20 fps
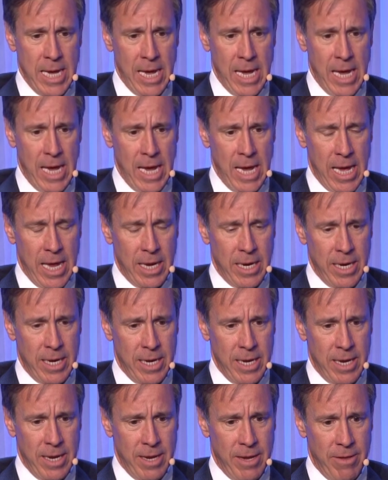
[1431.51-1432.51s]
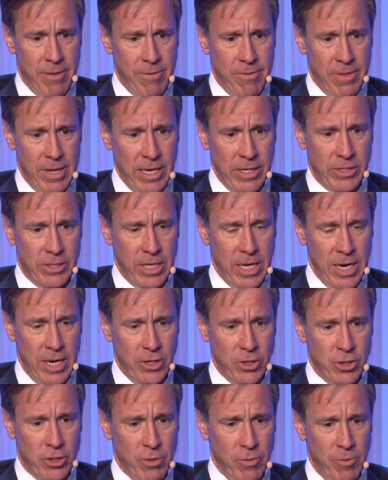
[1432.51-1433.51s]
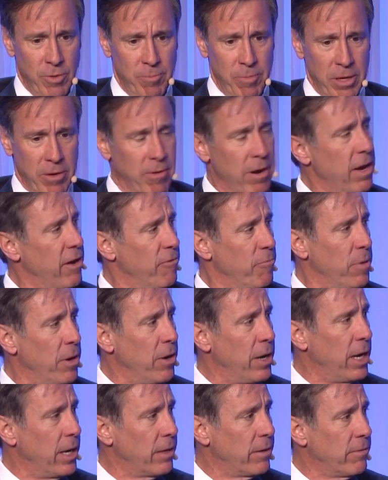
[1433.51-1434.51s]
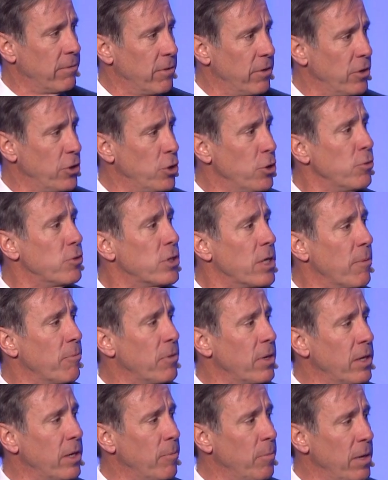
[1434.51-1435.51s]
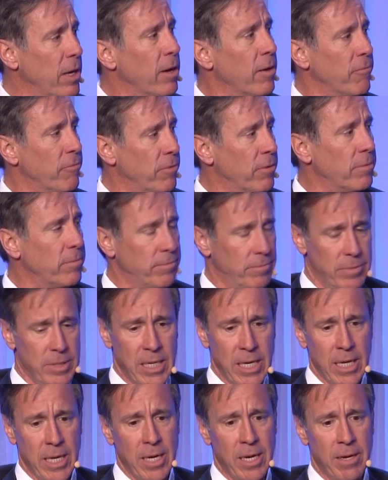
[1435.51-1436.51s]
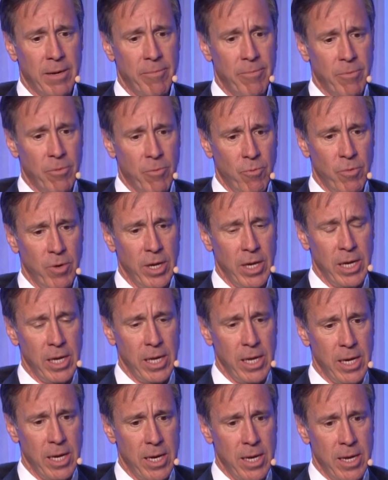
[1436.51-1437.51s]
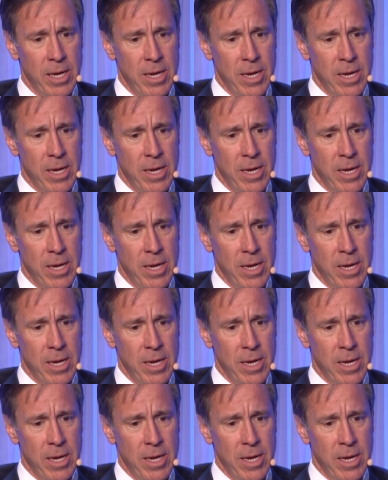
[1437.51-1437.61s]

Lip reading: And they said it sure would be great if Marriott could do something to be helpful. We